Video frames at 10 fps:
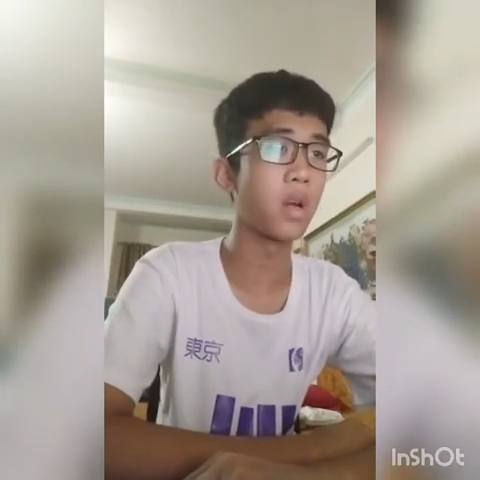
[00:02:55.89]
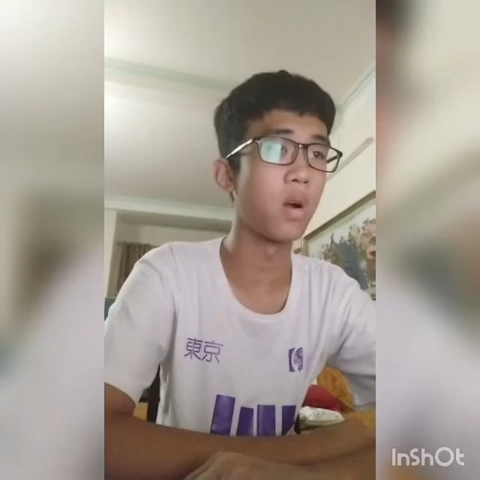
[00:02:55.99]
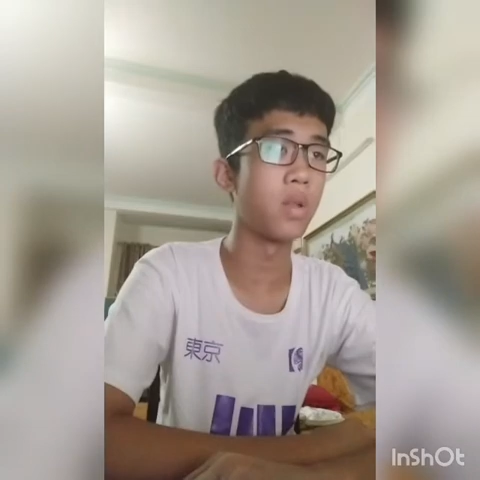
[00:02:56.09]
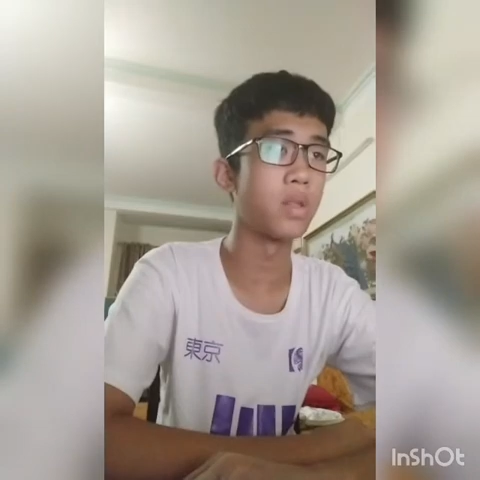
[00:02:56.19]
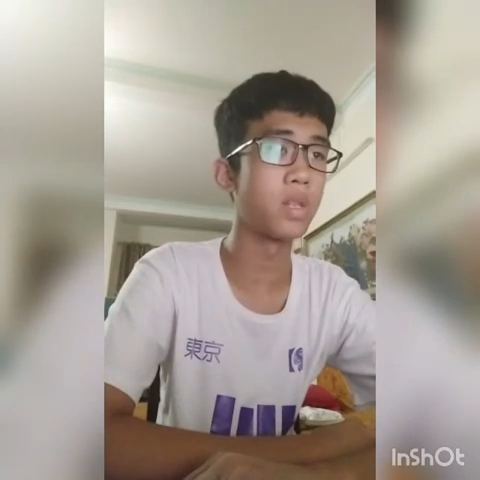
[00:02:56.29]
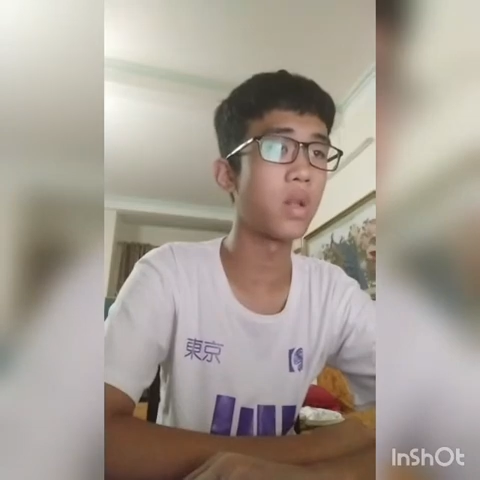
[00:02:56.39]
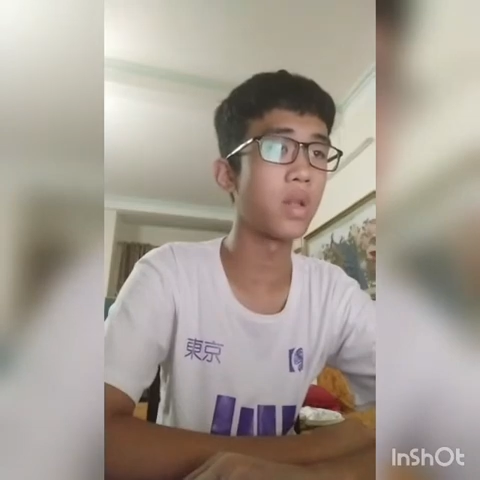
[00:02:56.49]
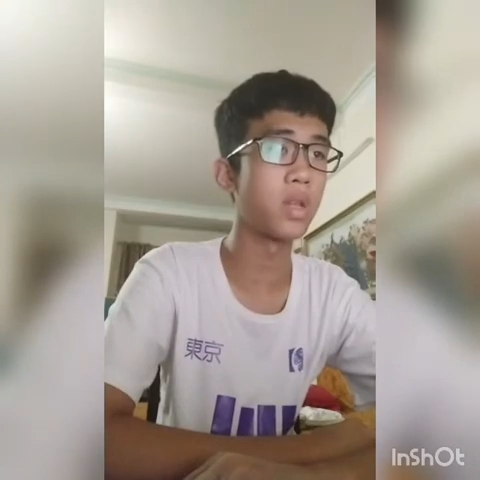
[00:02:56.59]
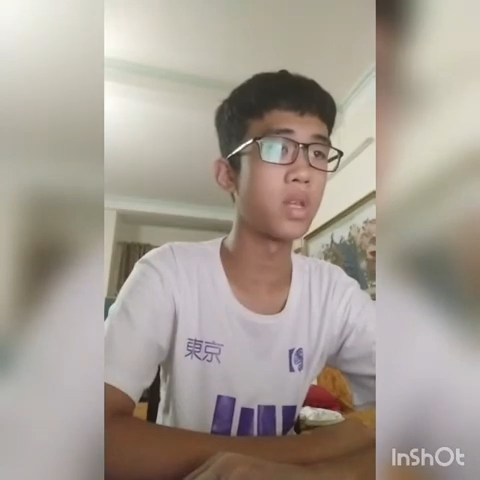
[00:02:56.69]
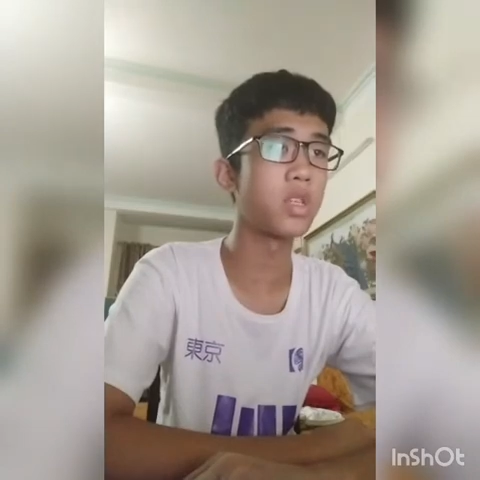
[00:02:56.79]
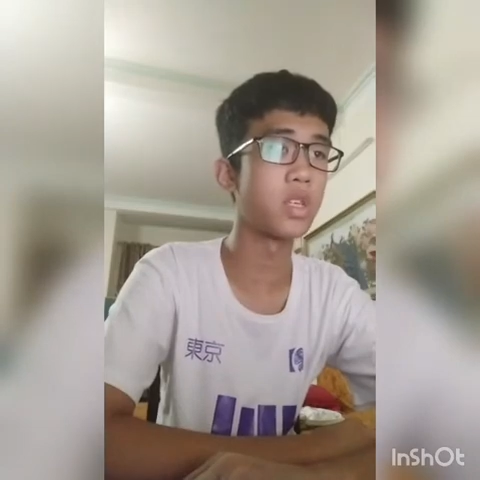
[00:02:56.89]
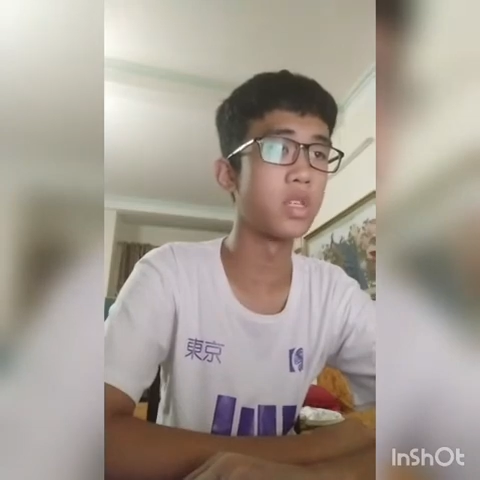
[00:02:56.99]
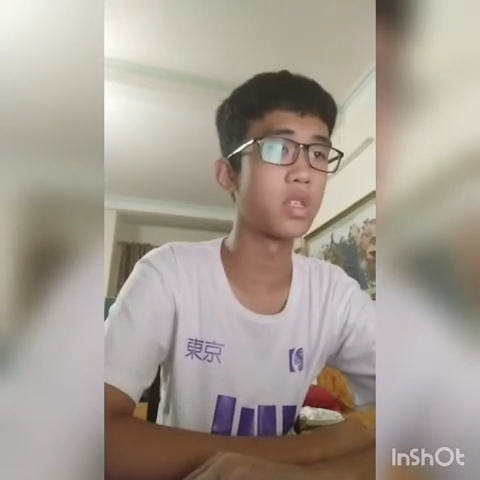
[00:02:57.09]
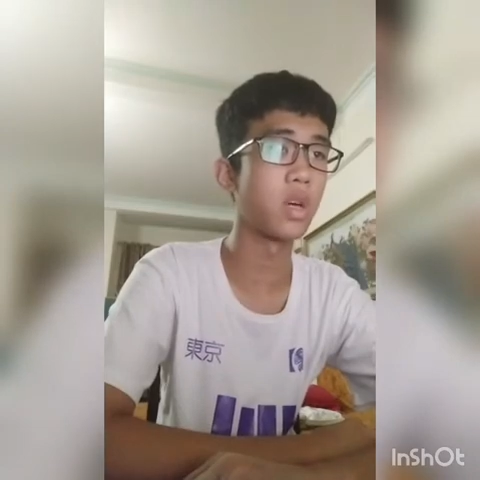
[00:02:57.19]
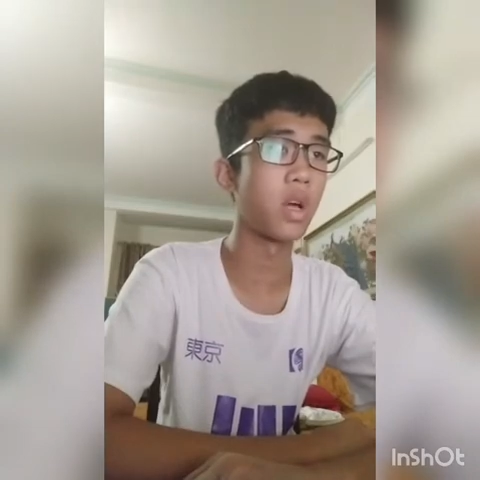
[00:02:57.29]
on telling the
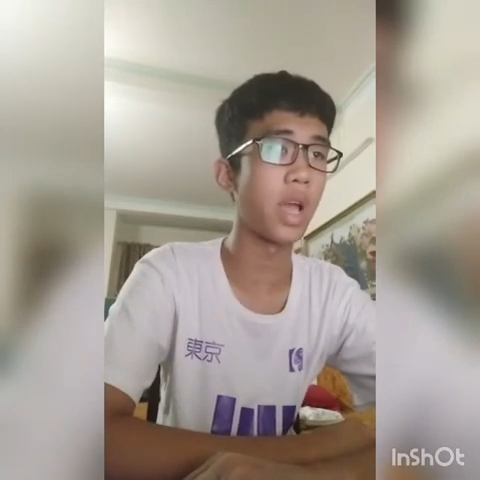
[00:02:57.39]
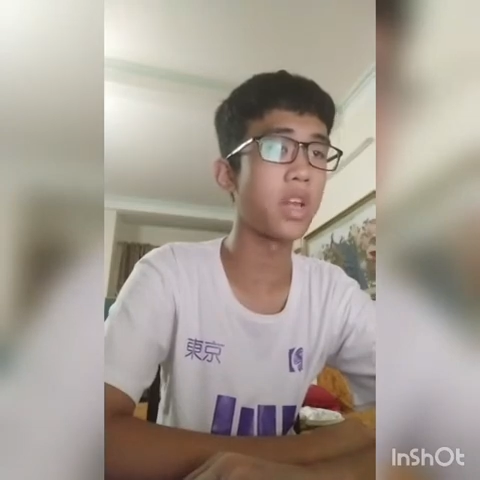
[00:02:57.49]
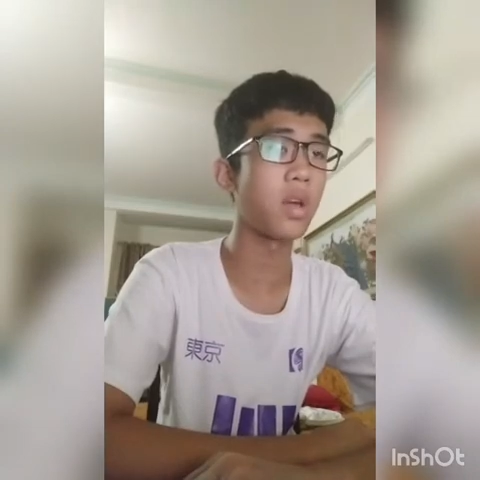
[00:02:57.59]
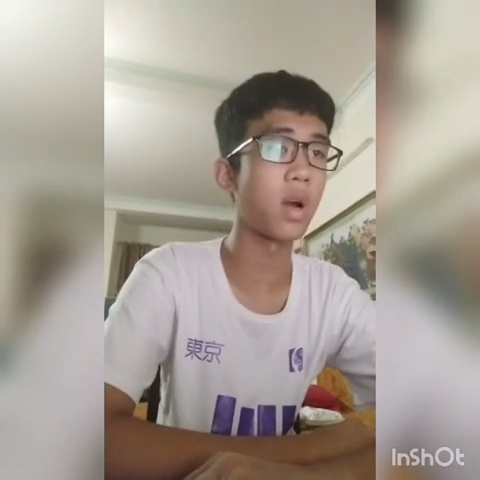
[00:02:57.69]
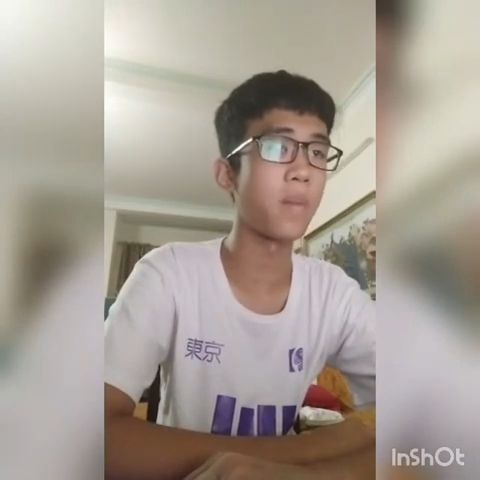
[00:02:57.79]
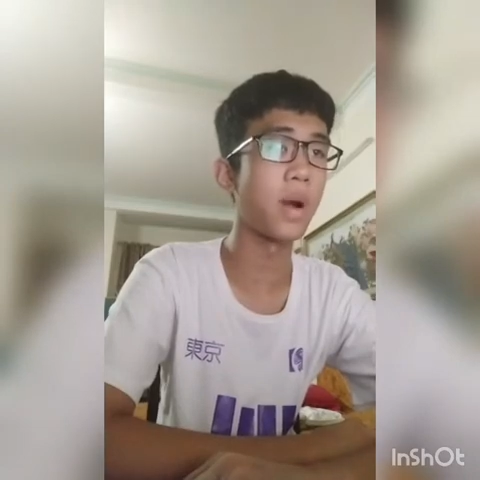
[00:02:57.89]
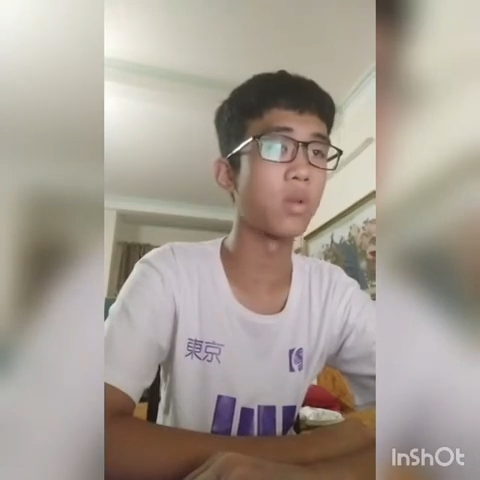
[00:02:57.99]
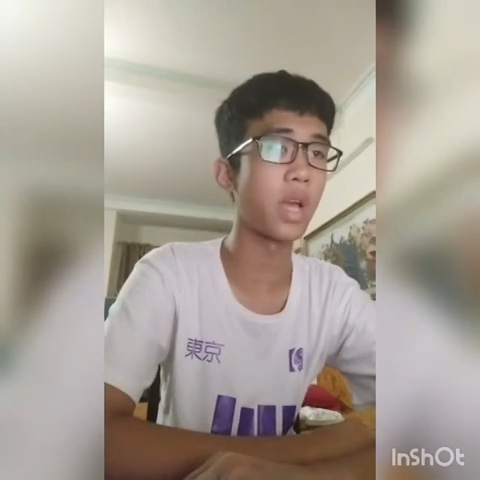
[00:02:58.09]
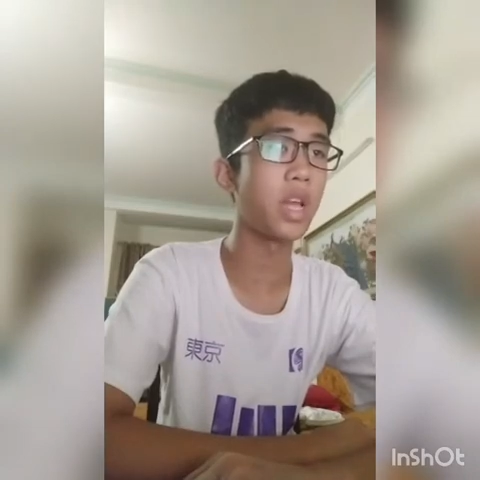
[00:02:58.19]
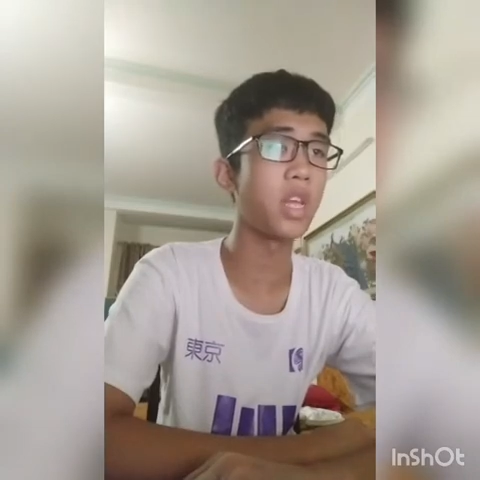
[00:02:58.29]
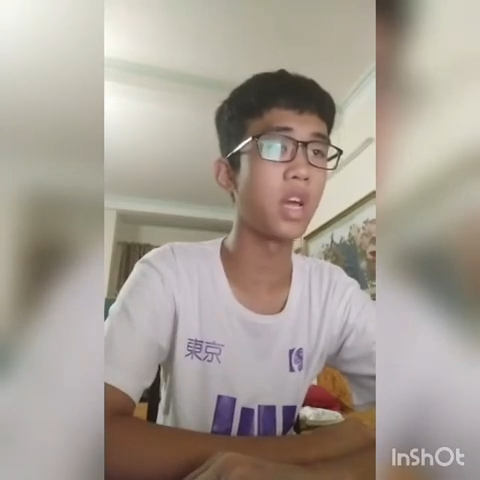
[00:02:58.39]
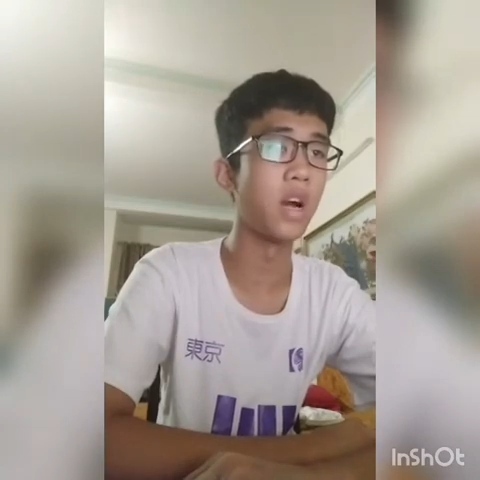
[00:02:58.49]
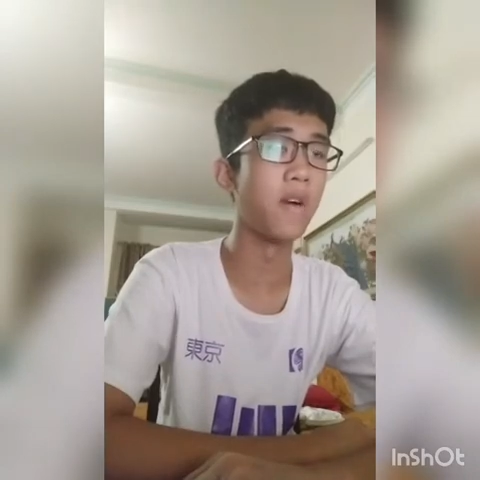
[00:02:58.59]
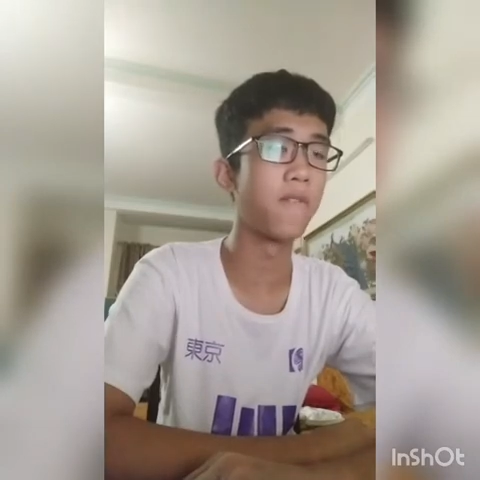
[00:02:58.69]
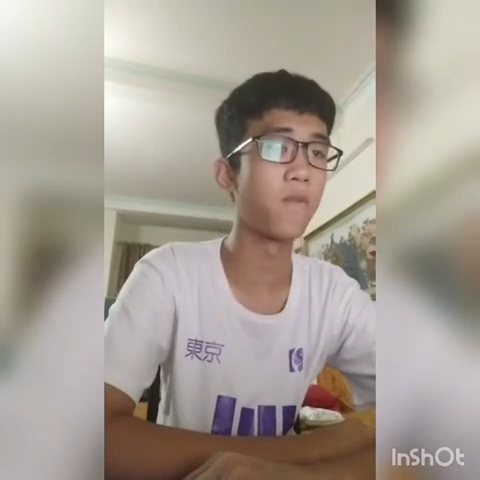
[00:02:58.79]
teachers about
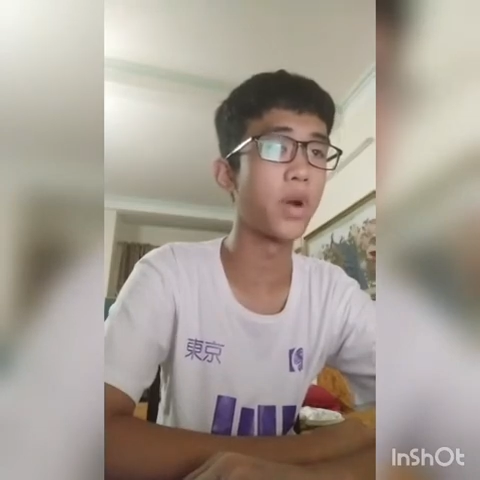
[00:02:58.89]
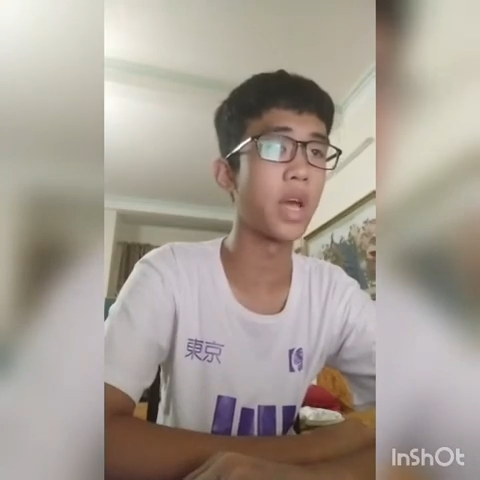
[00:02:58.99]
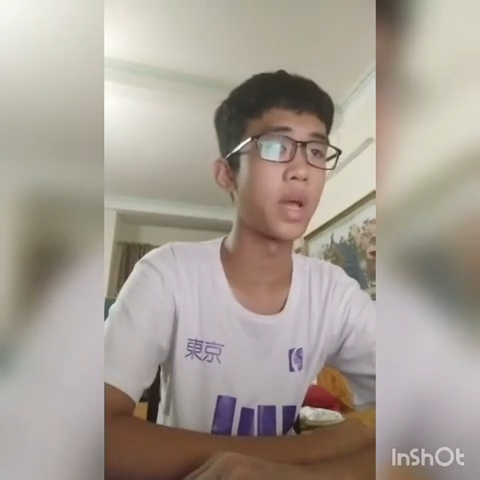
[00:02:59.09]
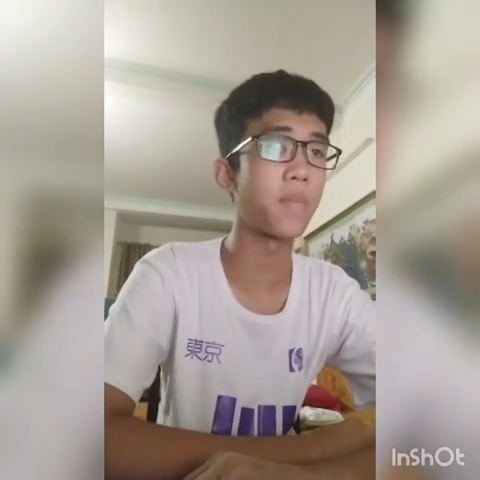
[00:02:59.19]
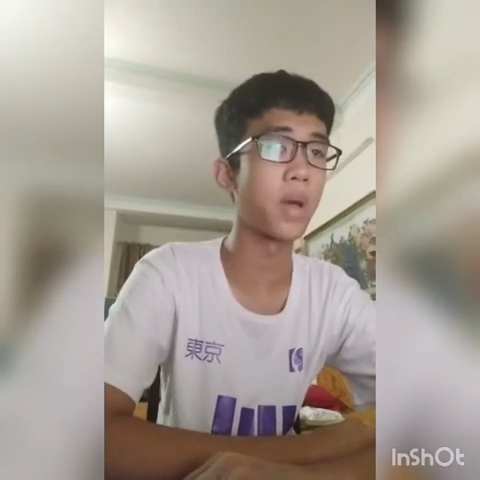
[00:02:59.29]
what had